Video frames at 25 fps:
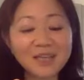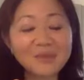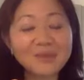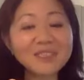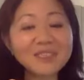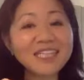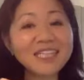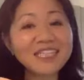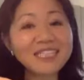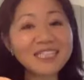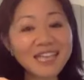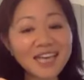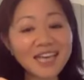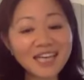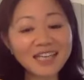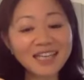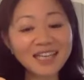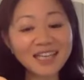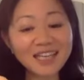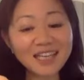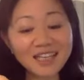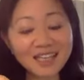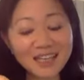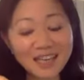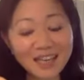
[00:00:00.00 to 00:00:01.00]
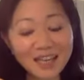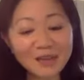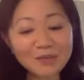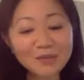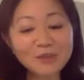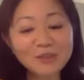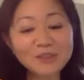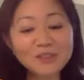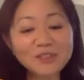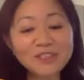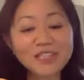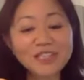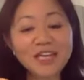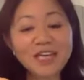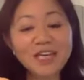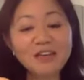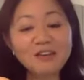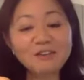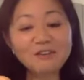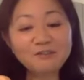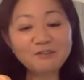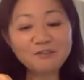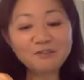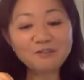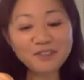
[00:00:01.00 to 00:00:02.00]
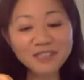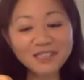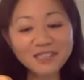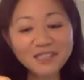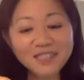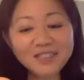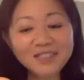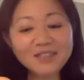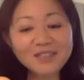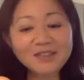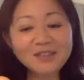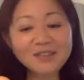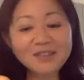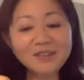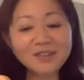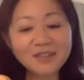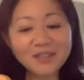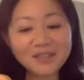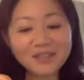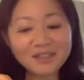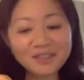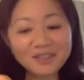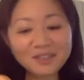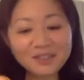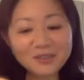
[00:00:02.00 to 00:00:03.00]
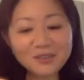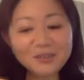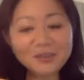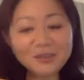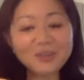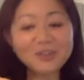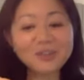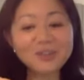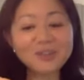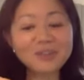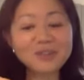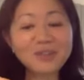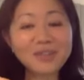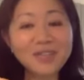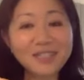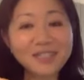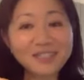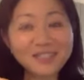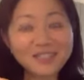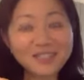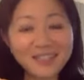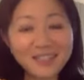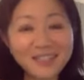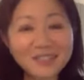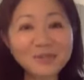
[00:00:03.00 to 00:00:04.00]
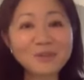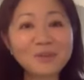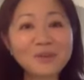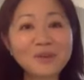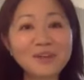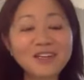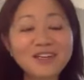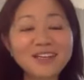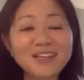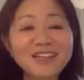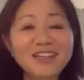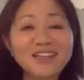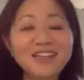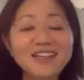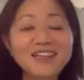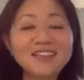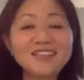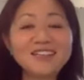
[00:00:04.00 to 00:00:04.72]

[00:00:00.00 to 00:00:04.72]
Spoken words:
It was a tech-enabled physical social network.